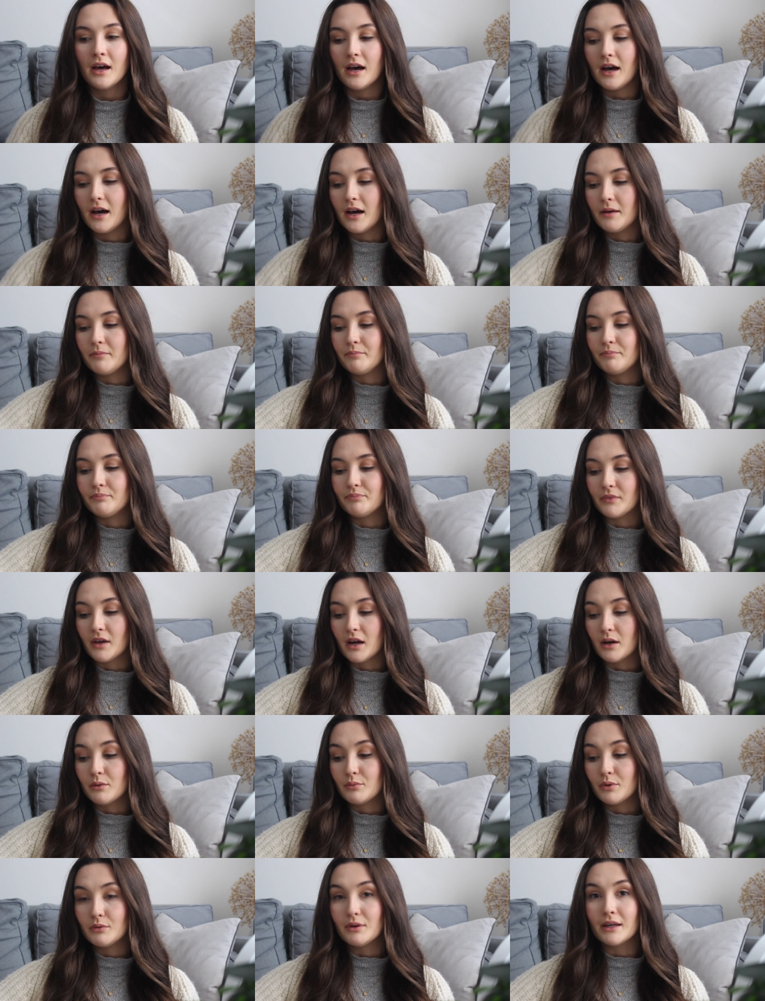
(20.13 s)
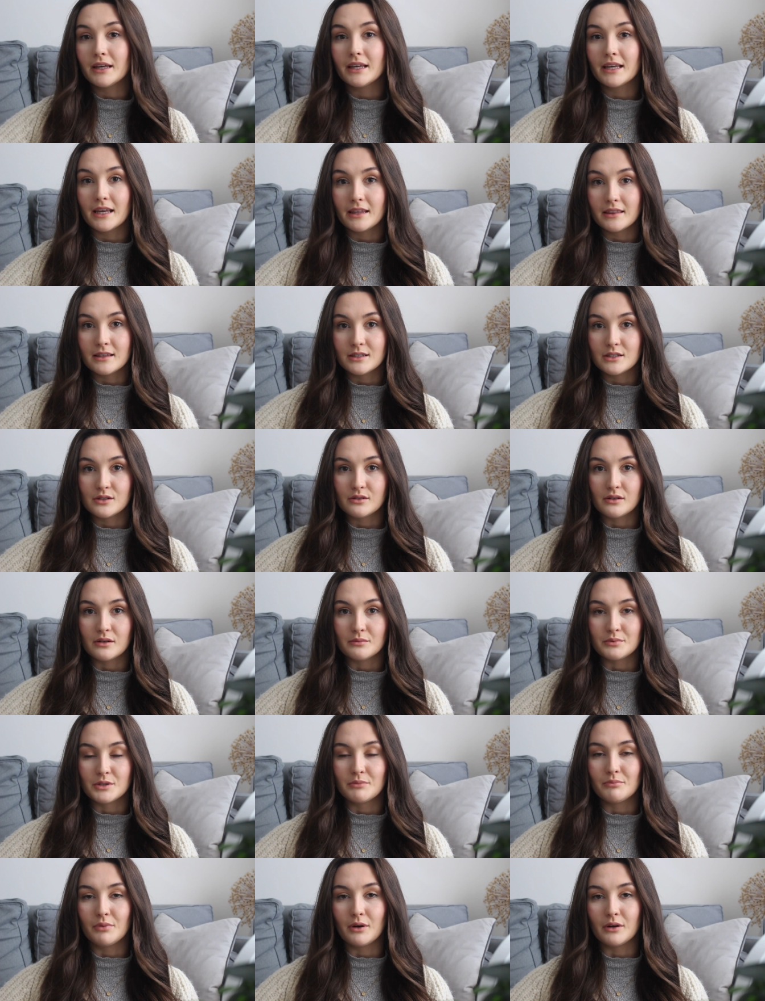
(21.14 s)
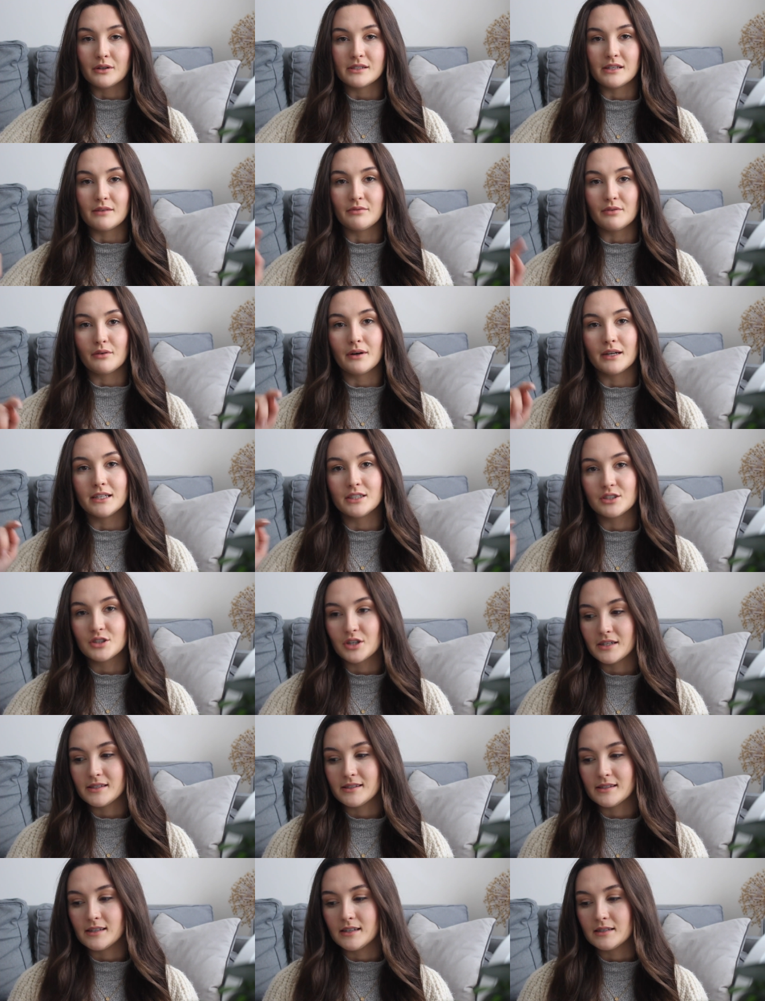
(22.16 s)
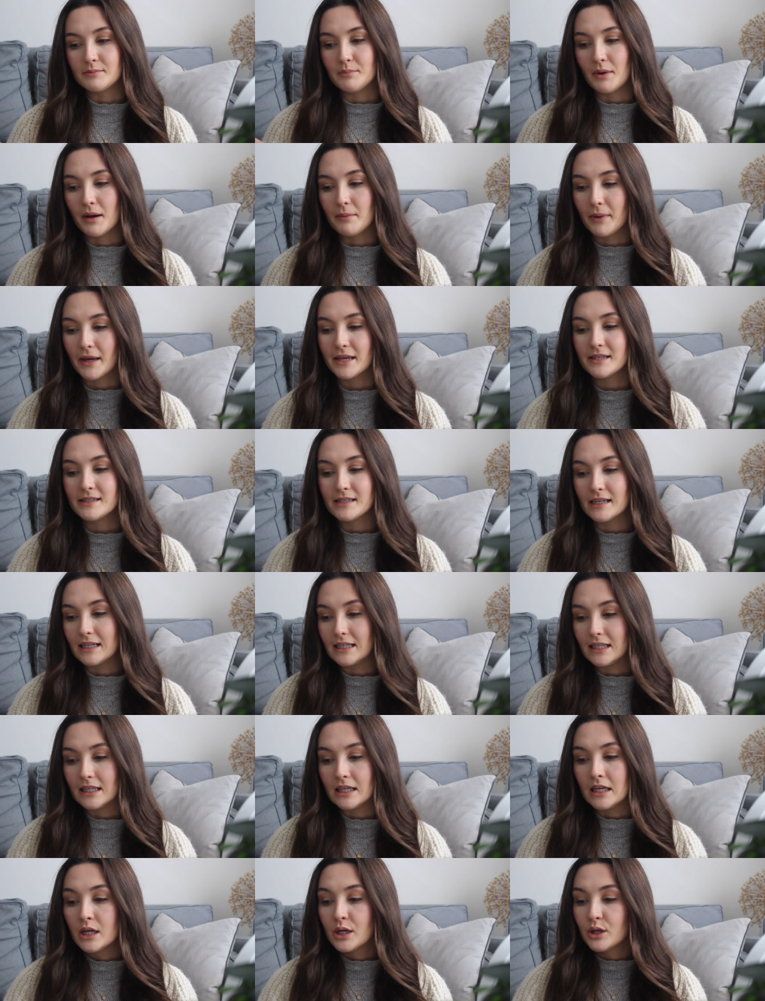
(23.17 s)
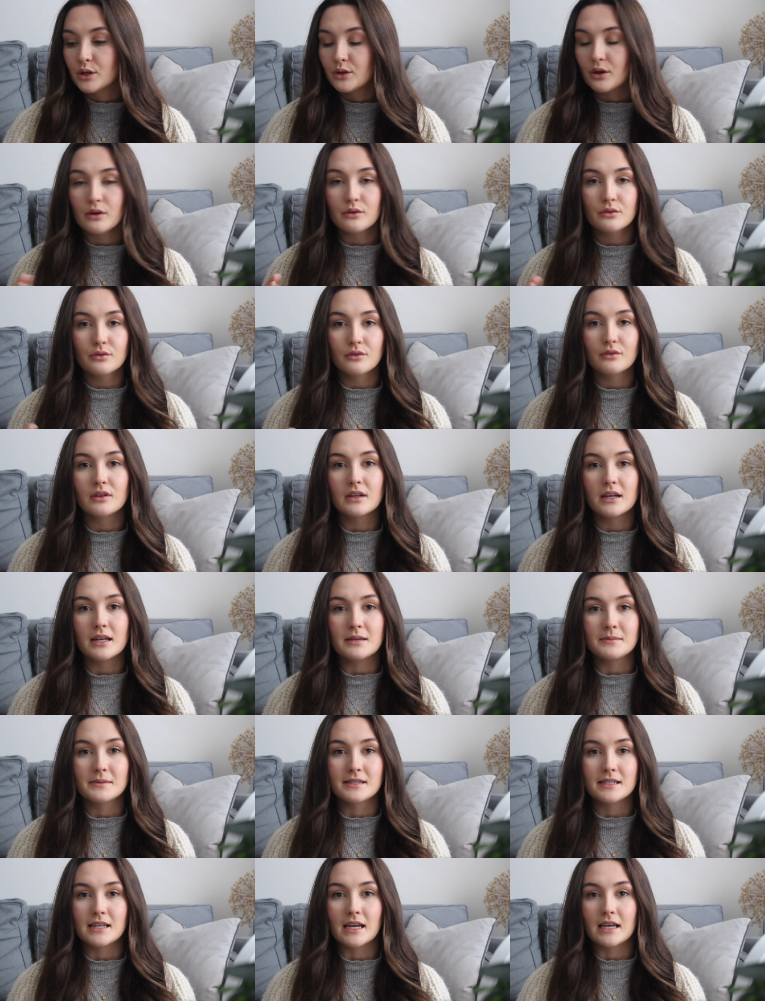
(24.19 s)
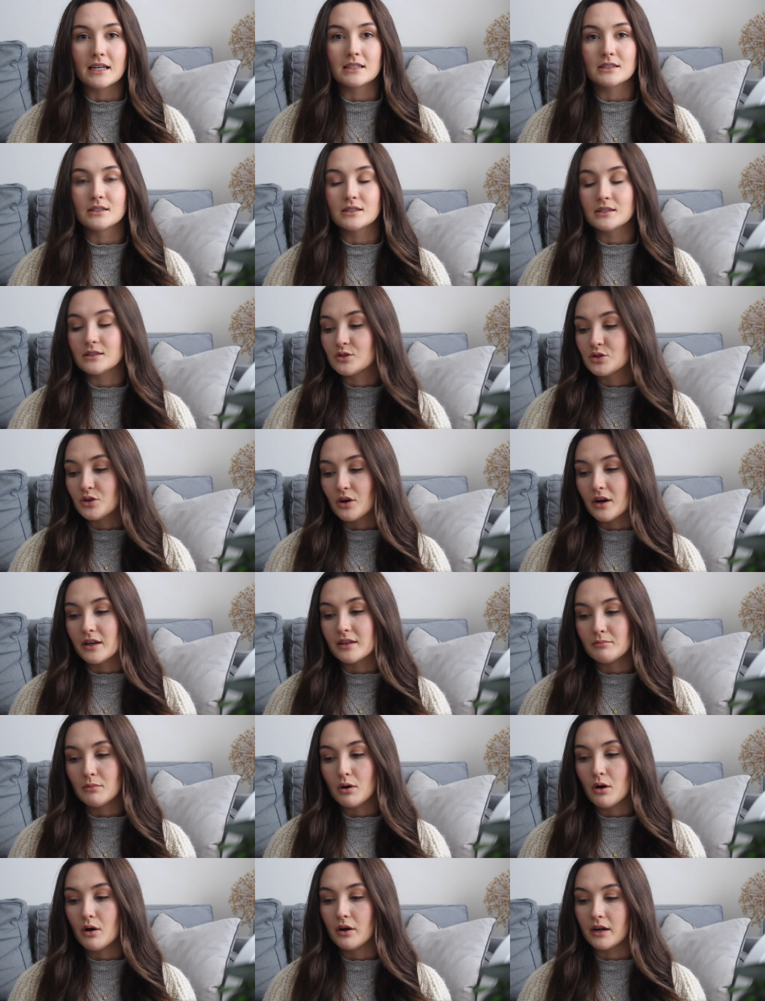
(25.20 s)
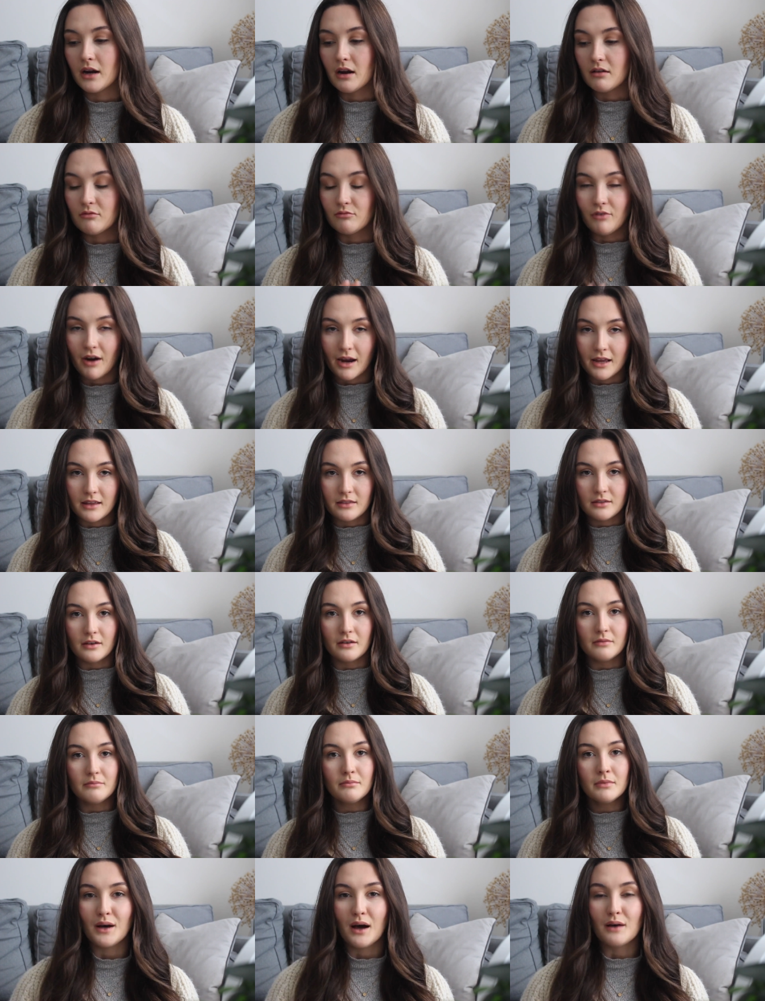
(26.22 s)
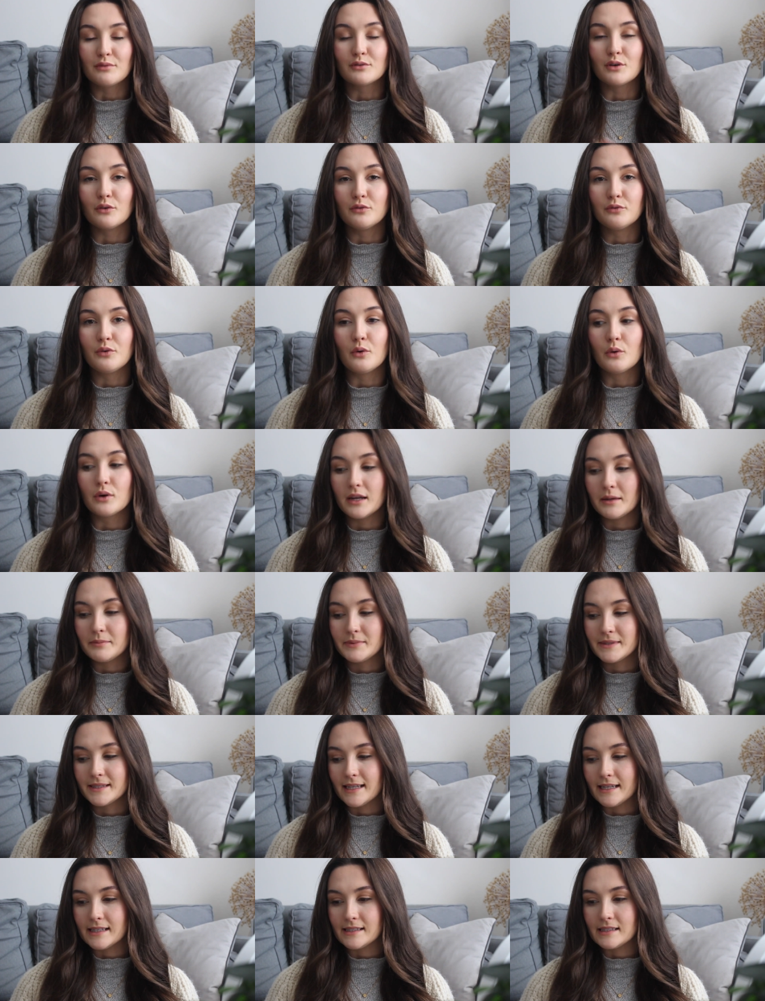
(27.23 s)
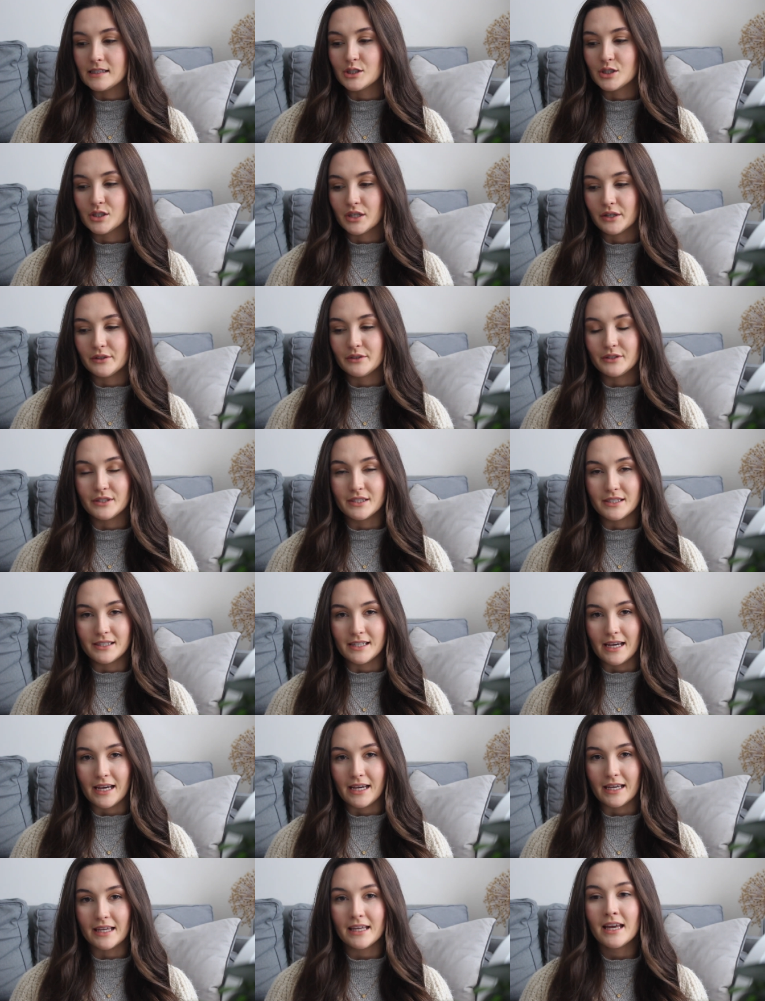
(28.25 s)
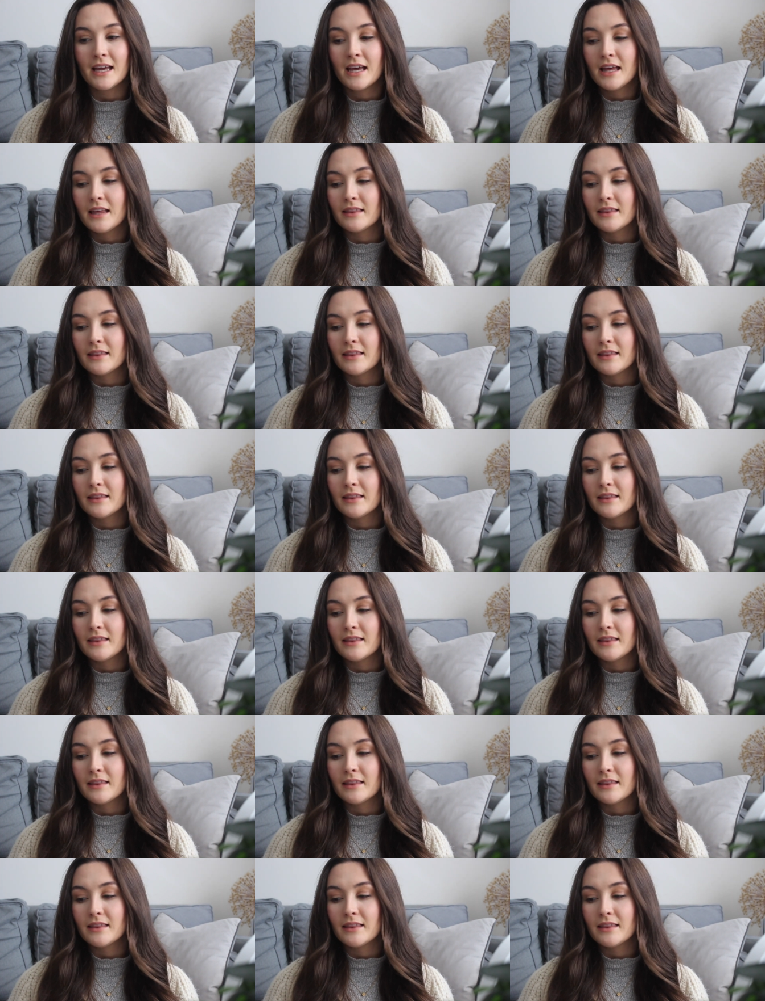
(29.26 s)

Um, I will link it in the description box if you're interested, but I basically go through the lipsticks, try them on and rate them. I've got four lipsticks to show you today.